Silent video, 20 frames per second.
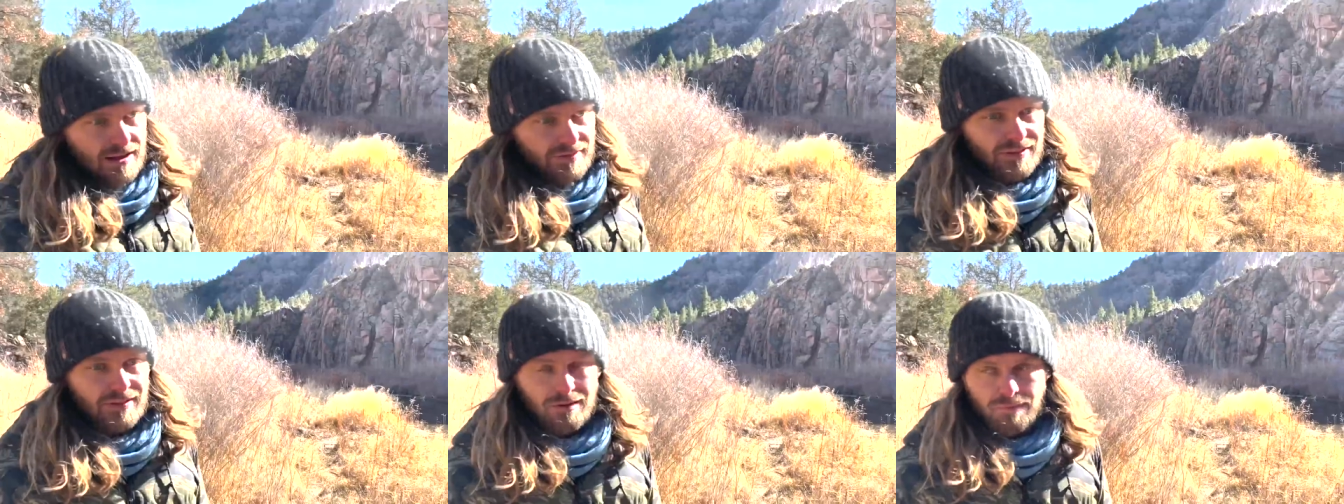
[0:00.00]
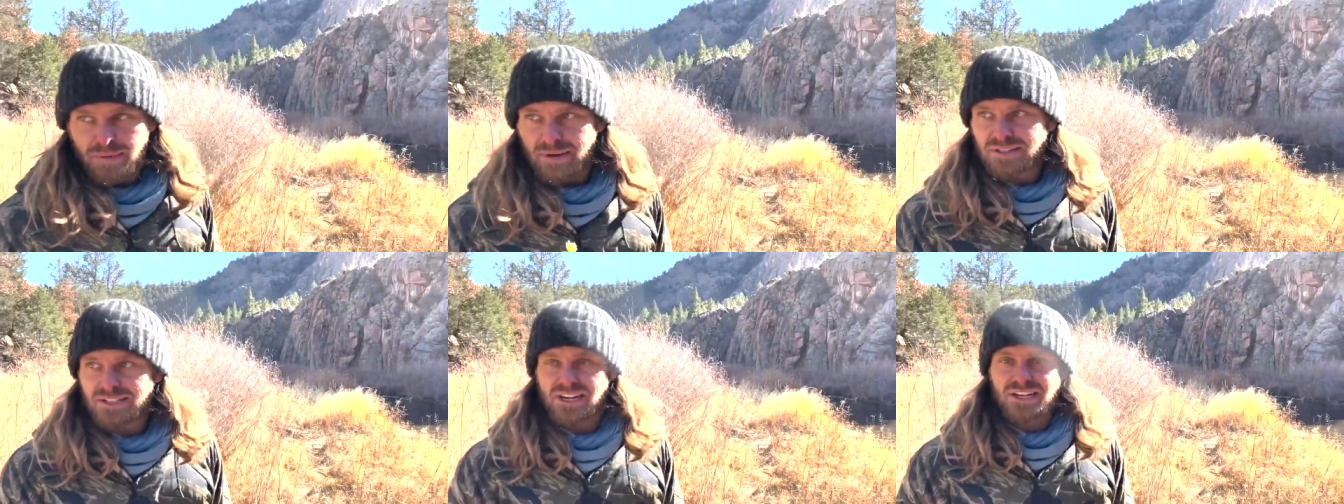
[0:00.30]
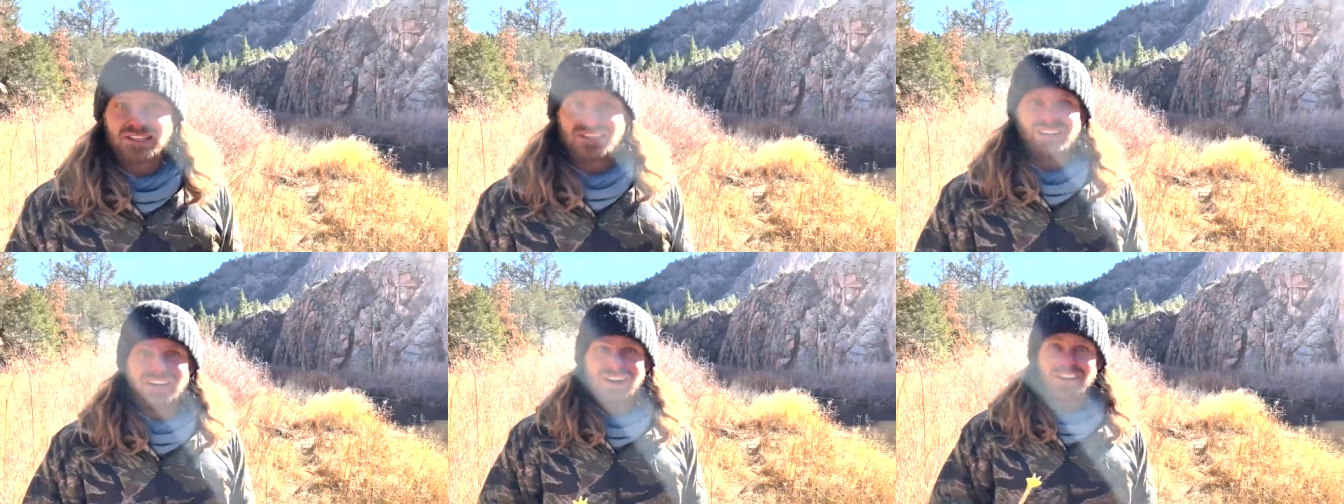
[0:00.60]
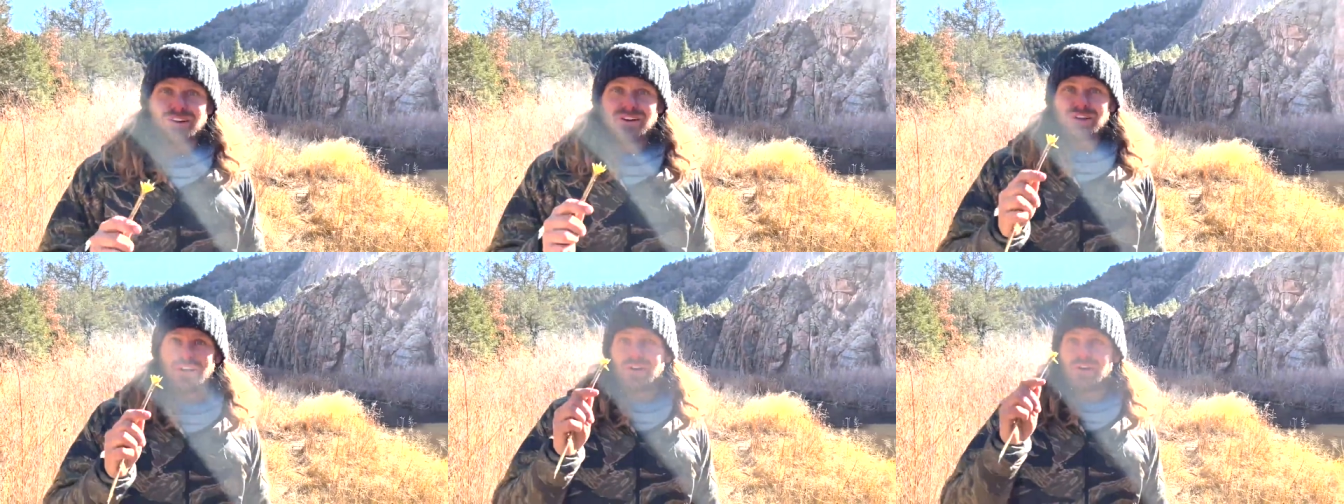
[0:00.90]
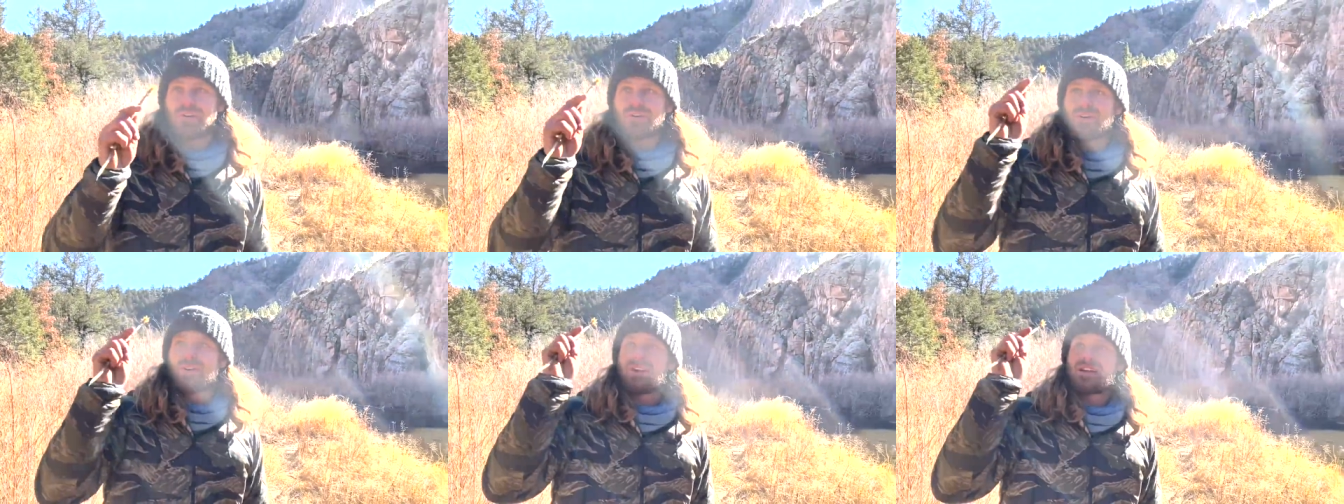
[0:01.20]
think the best case
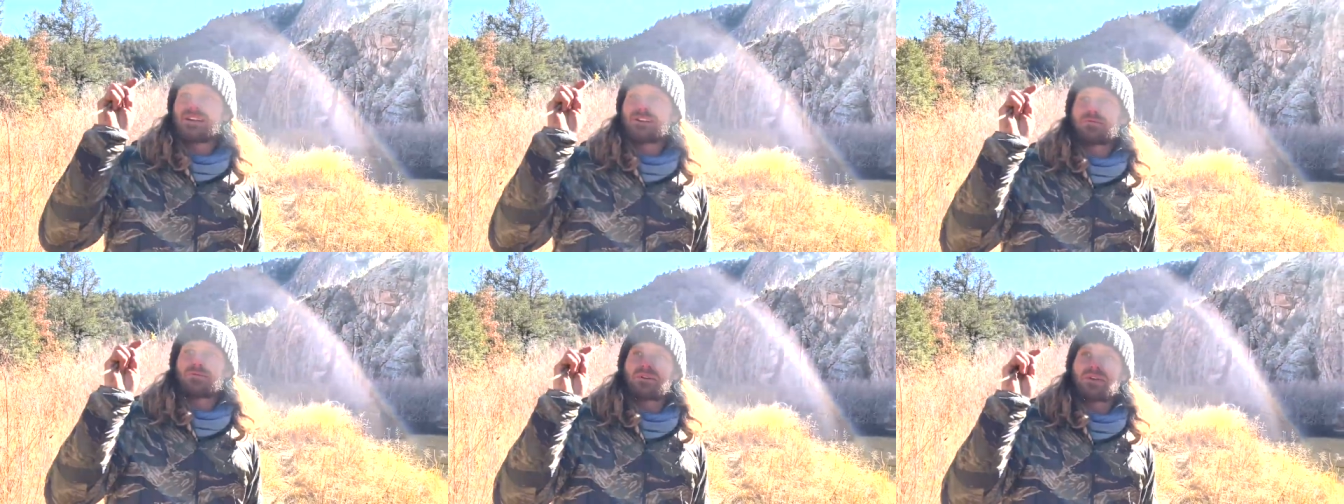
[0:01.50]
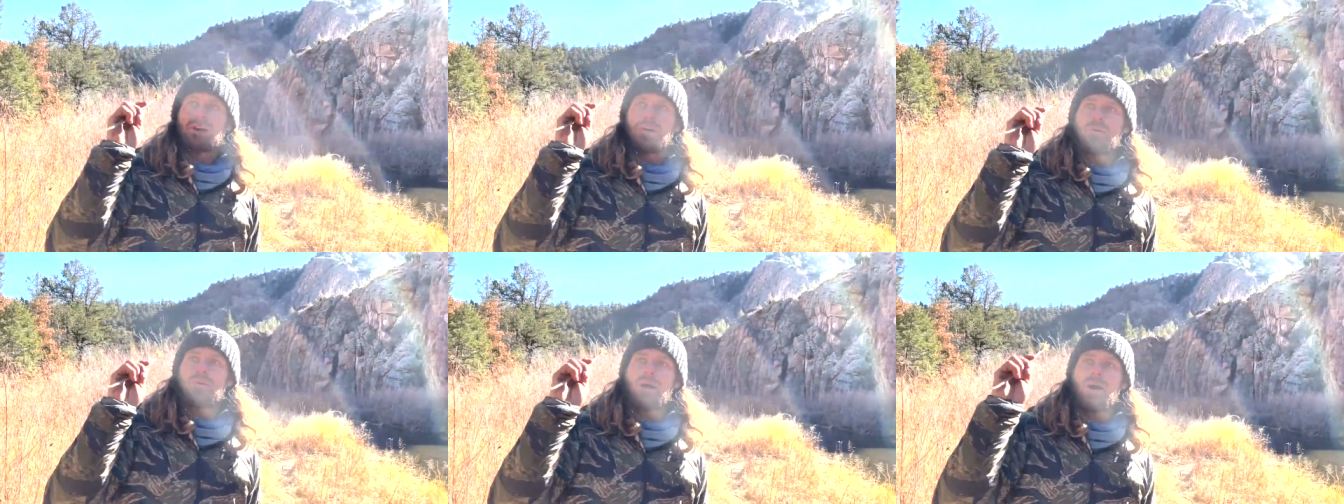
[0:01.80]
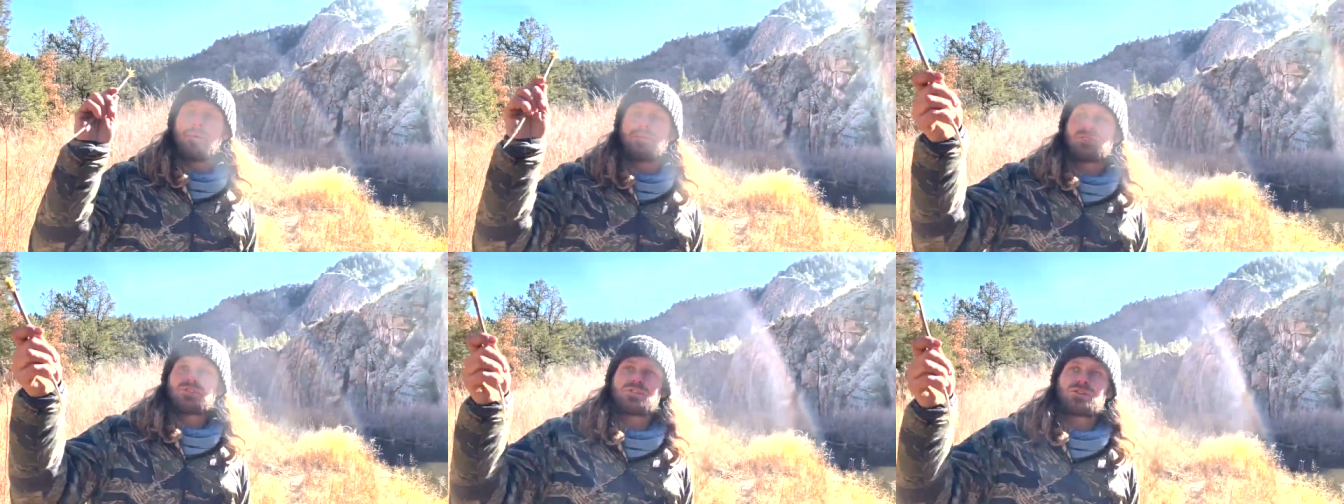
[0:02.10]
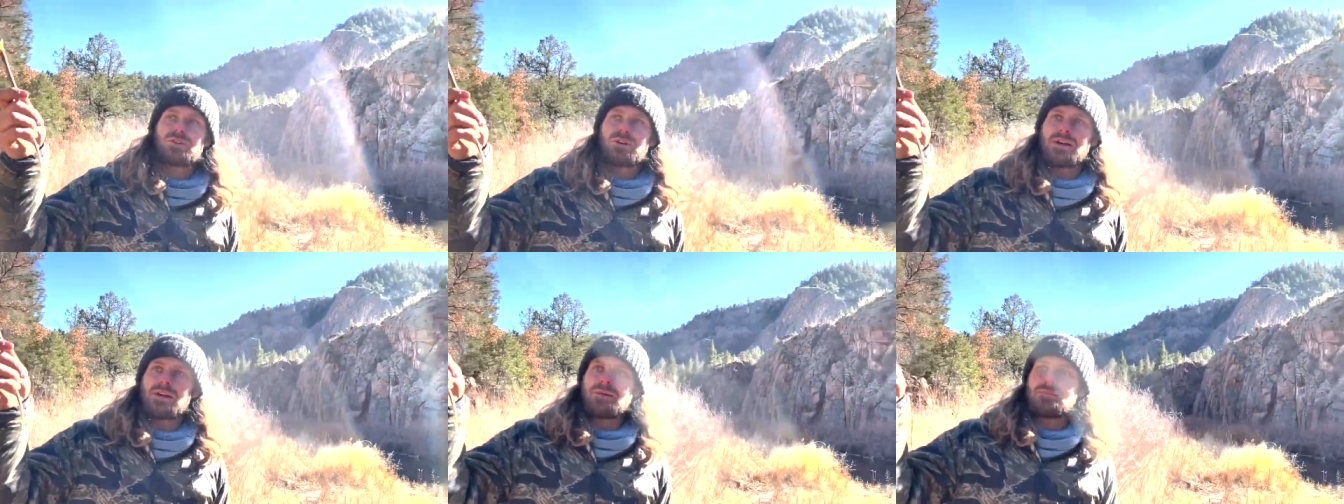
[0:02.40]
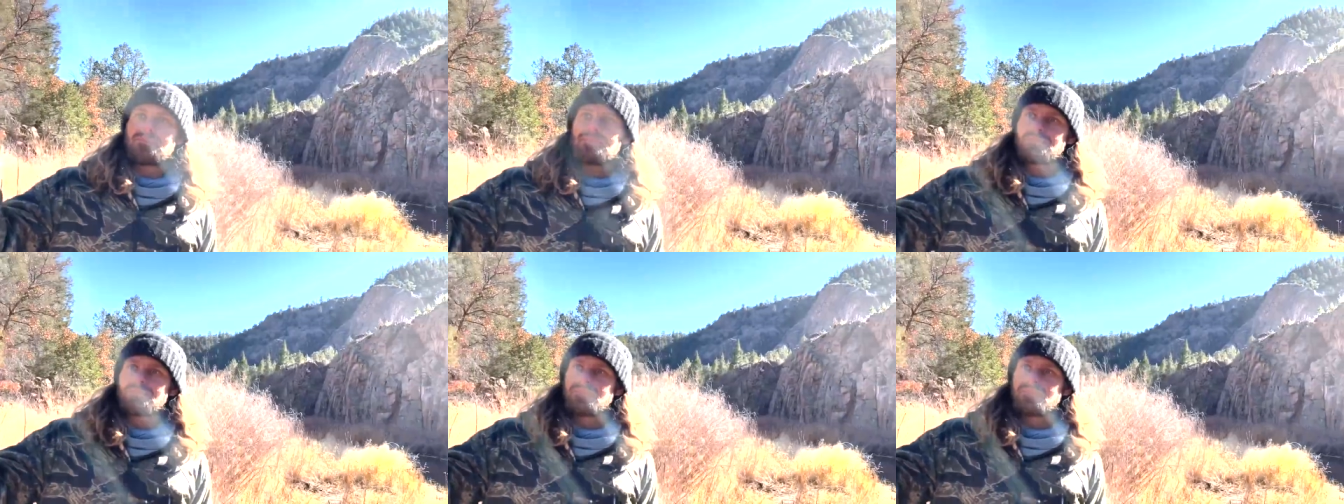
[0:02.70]
scenario is we go upstream